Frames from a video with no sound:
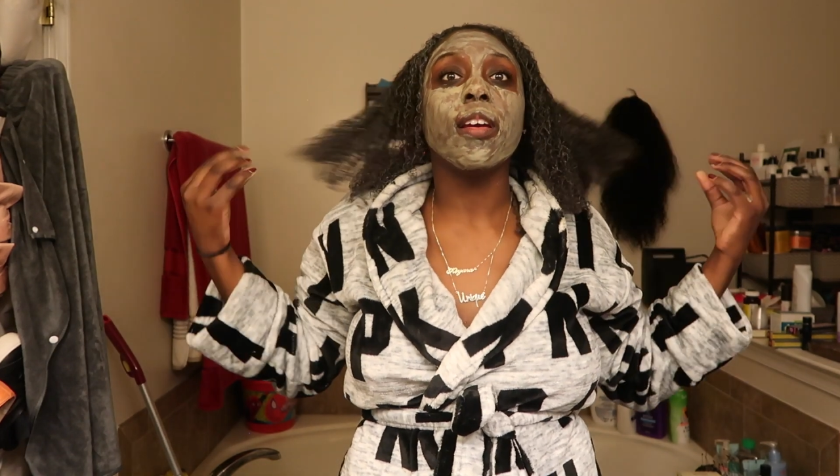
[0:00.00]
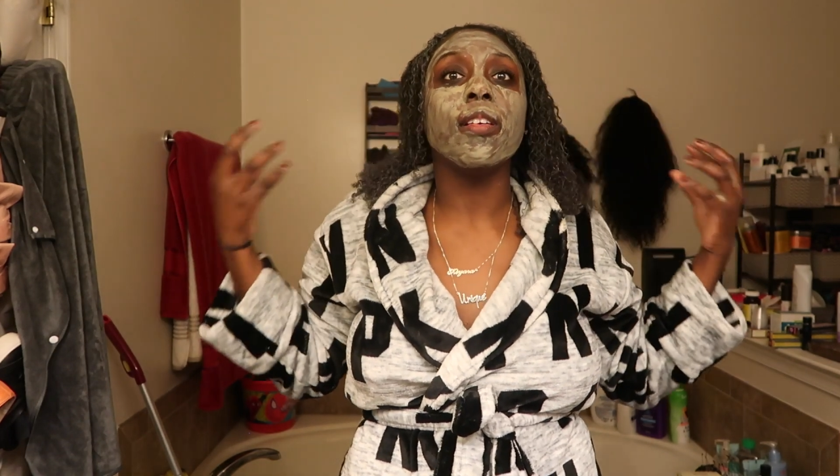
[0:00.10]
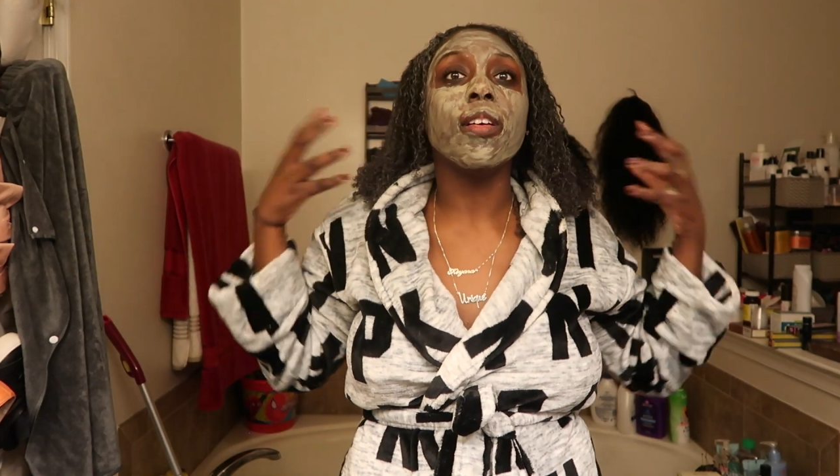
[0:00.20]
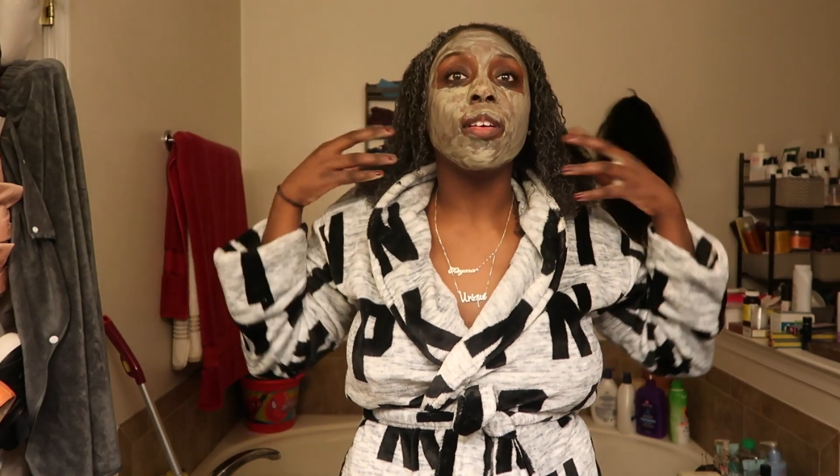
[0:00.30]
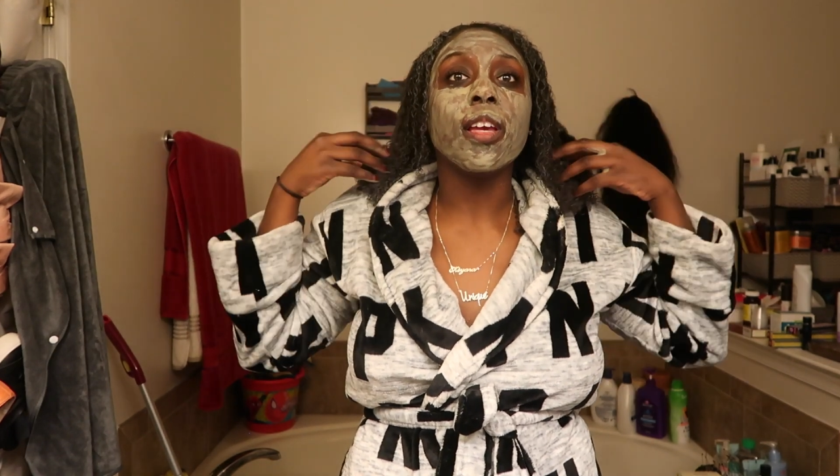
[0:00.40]

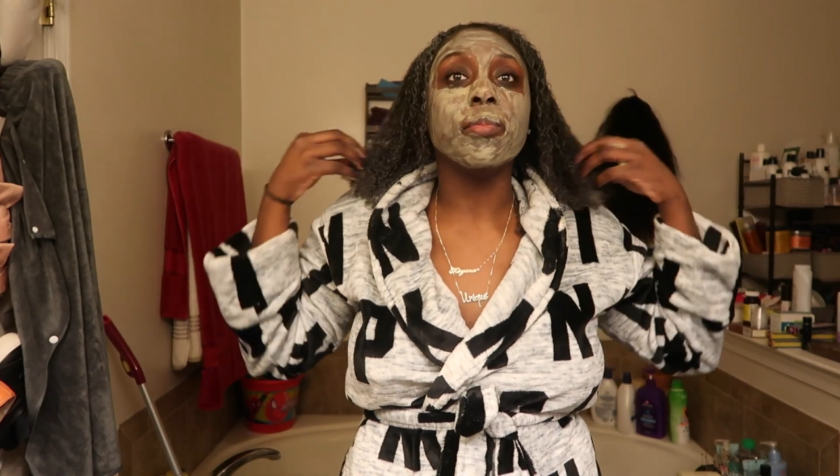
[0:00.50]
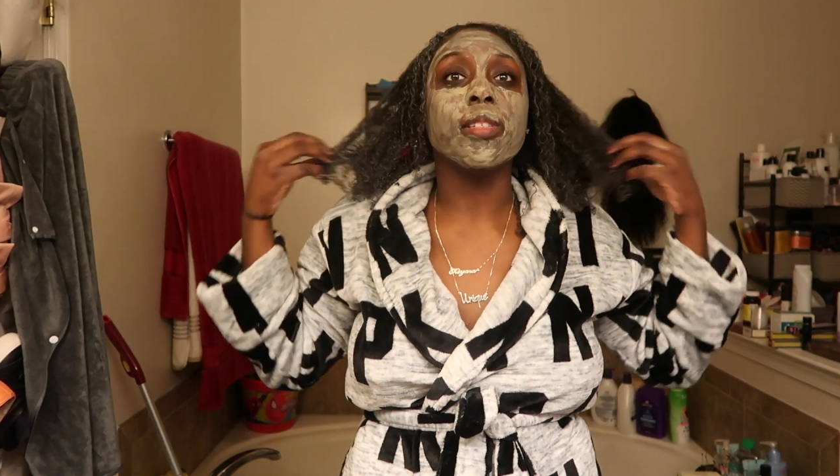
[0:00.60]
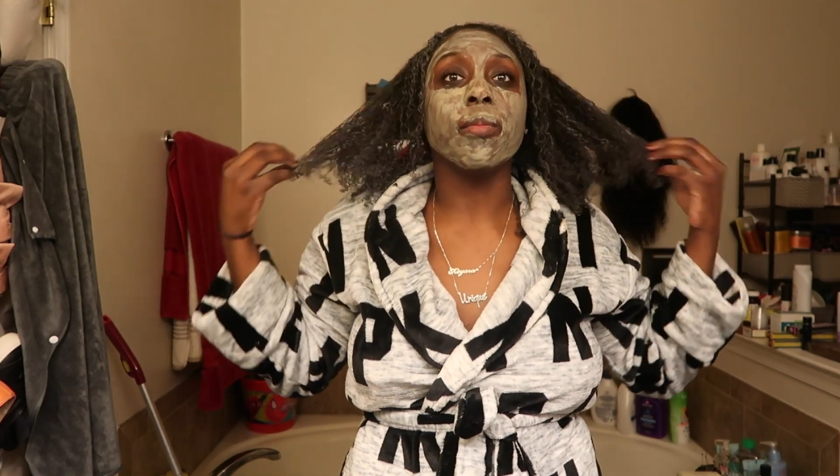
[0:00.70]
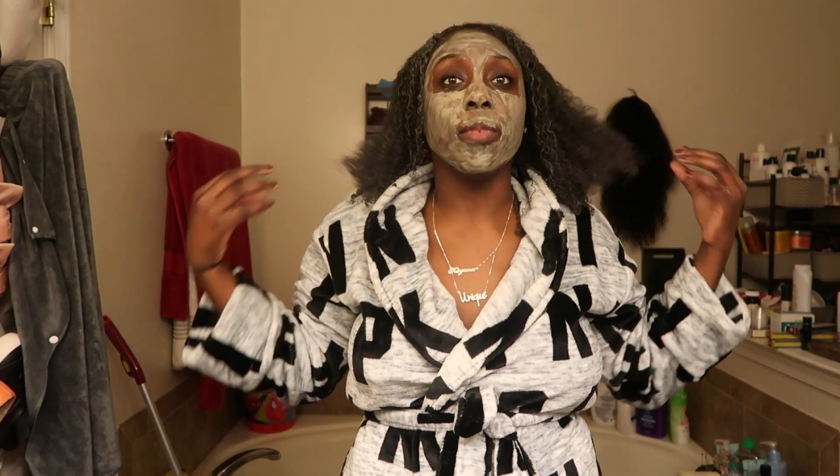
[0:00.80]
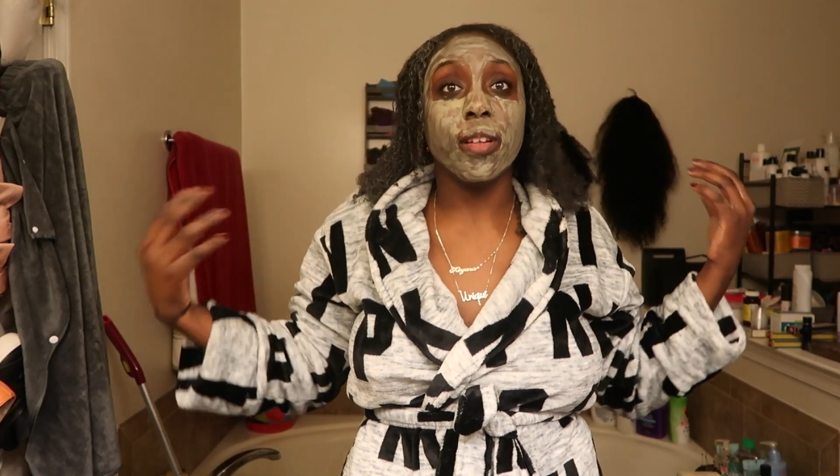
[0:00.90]
you know, keeps
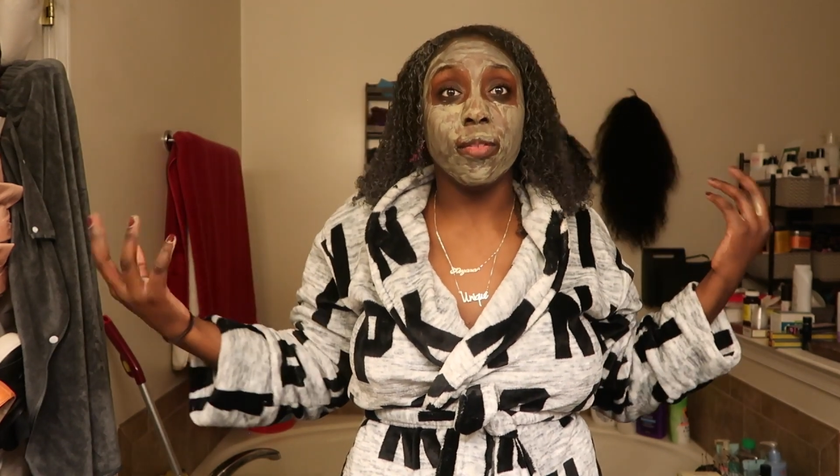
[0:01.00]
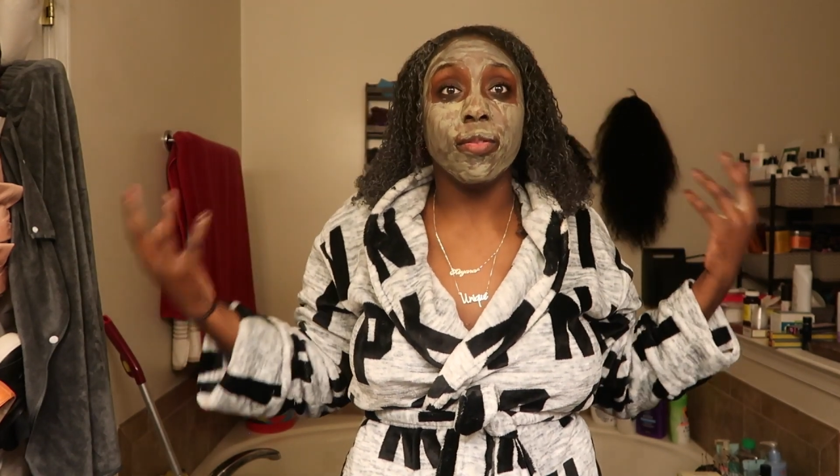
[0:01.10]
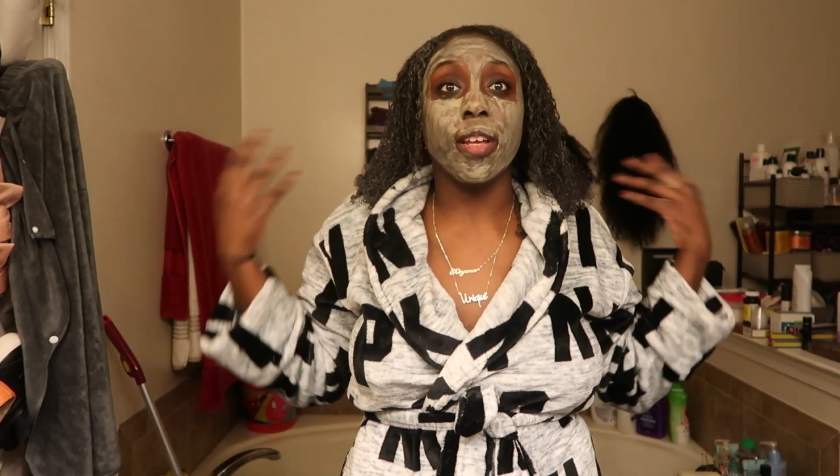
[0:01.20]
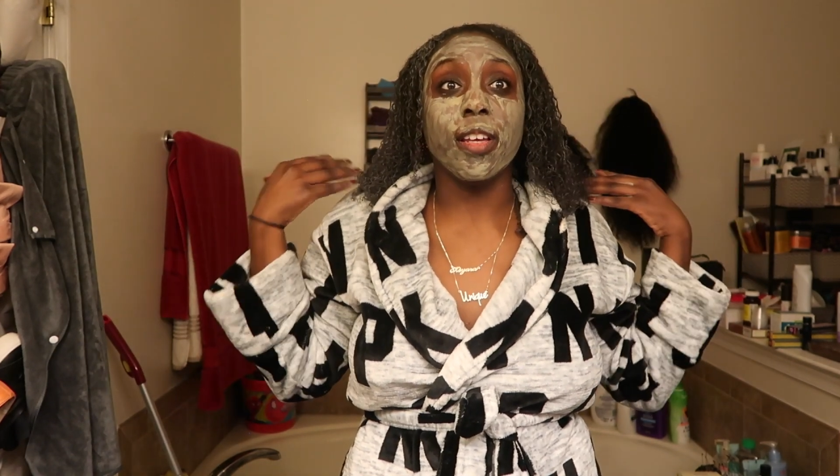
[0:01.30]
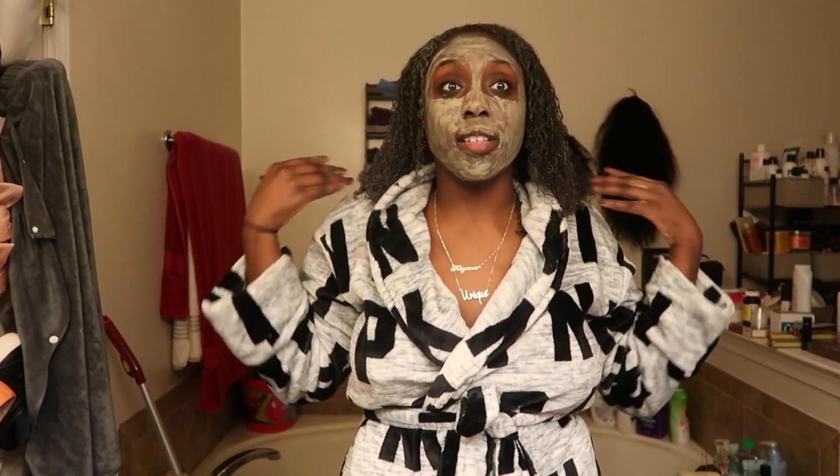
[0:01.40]
some
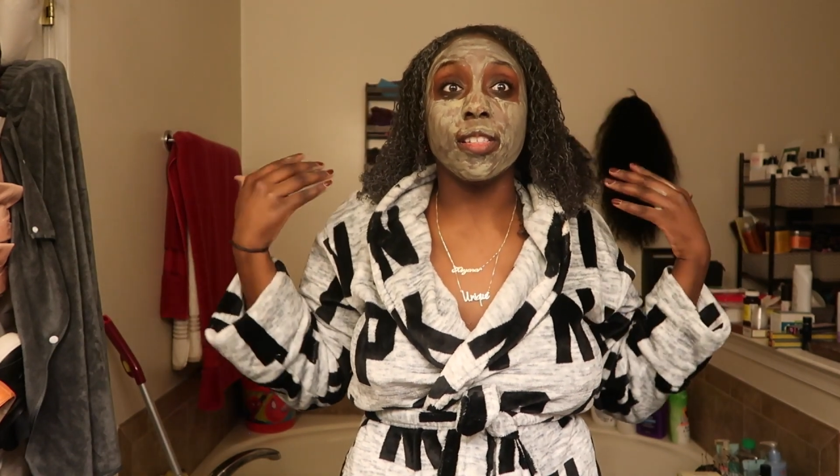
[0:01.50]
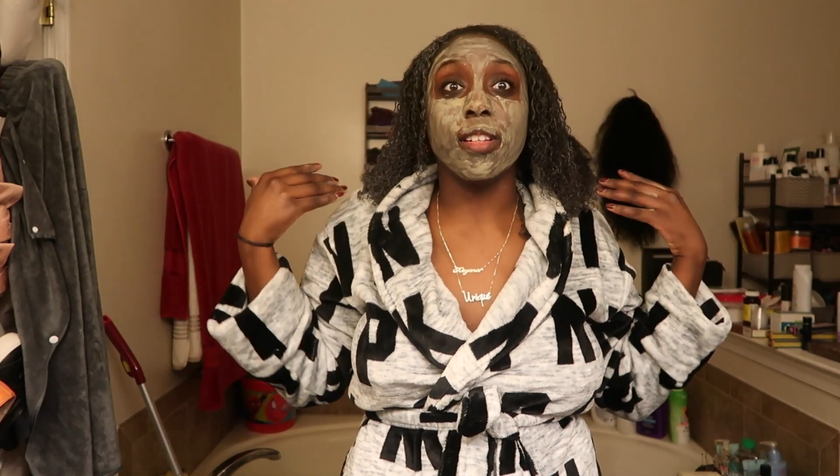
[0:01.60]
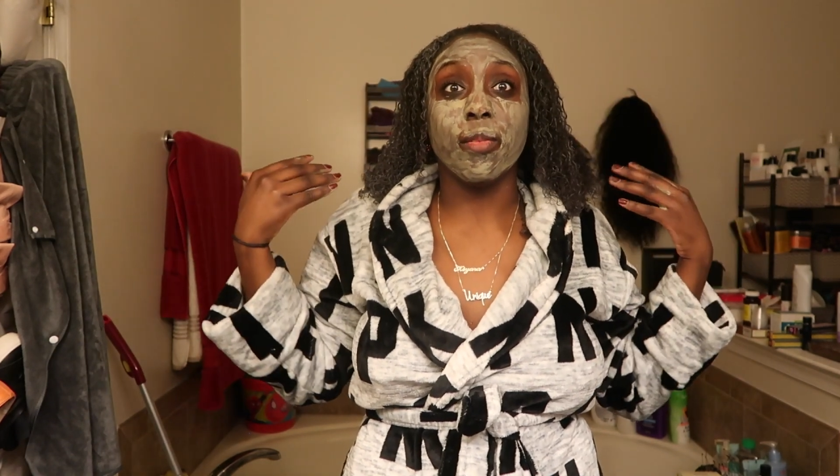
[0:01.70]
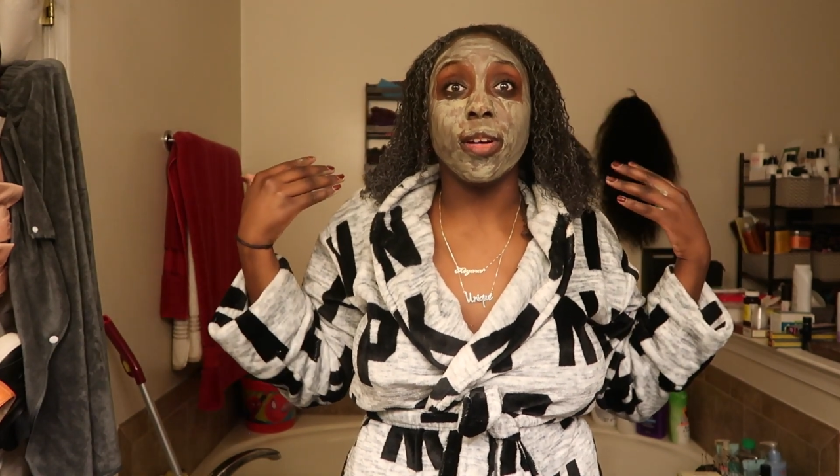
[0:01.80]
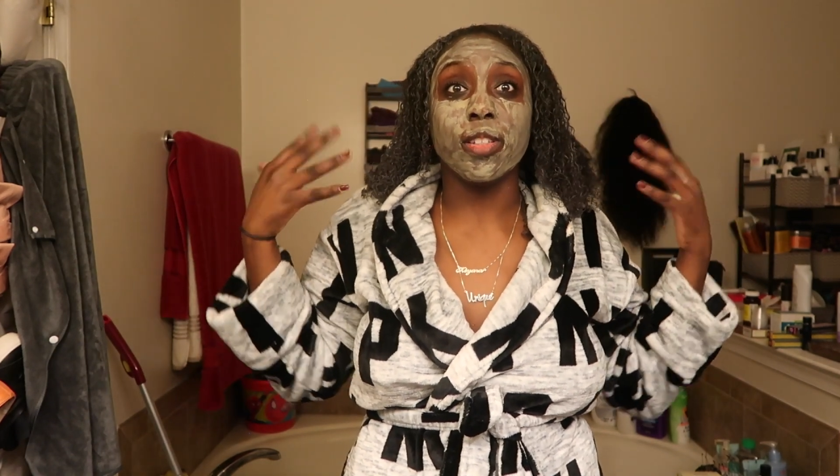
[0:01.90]
length, like it's
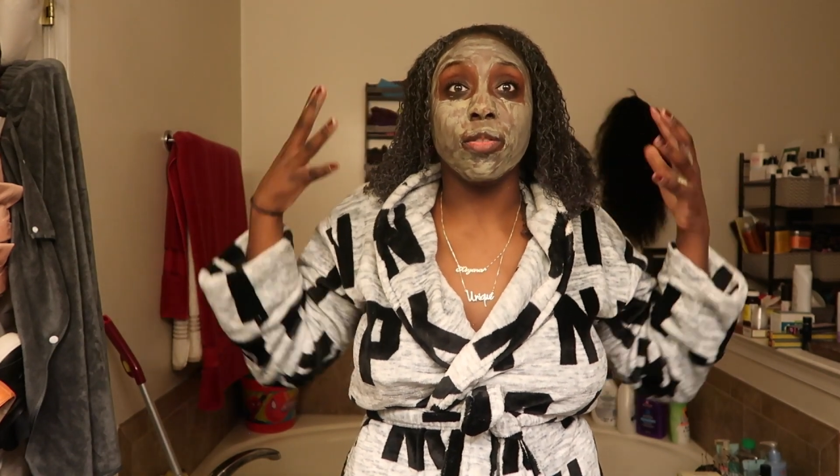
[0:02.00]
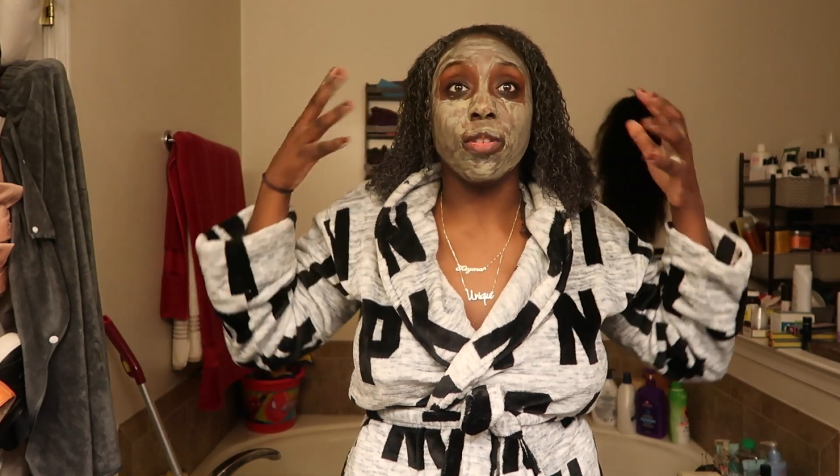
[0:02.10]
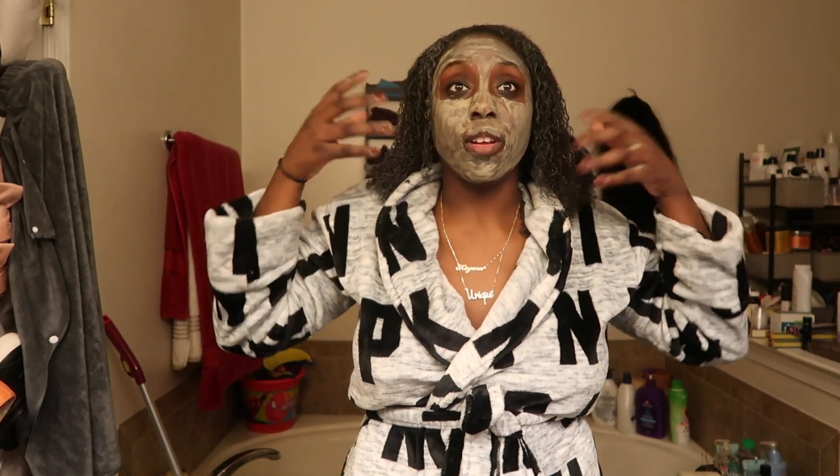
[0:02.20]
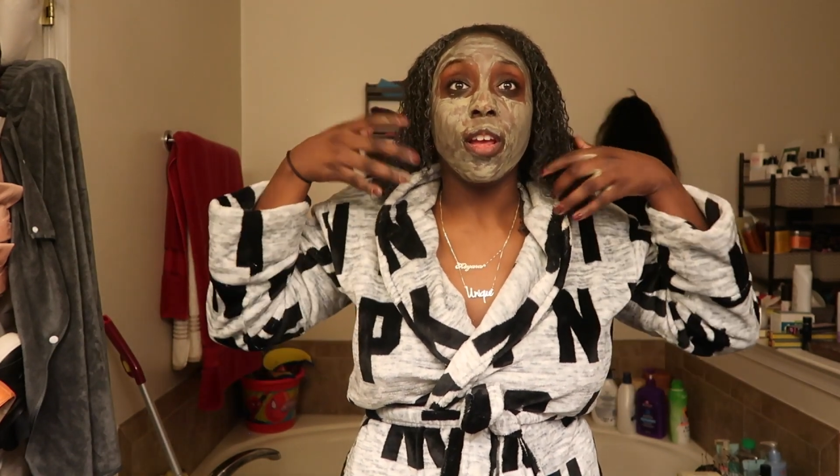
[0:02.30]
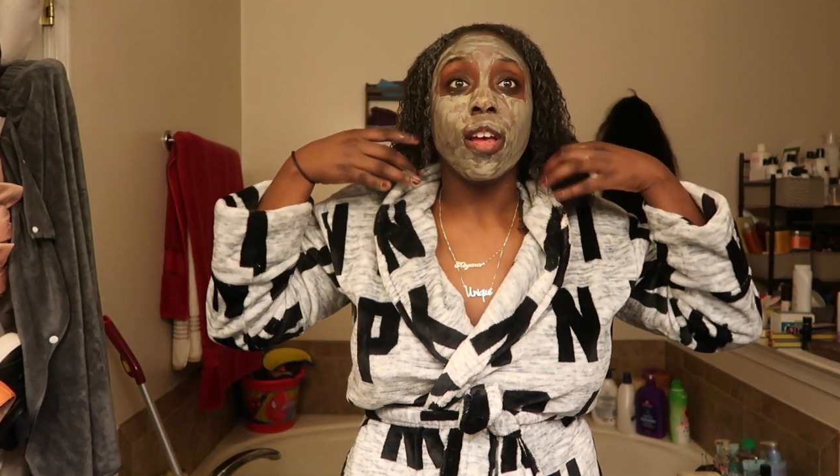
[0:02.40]
sitting on my shoulder.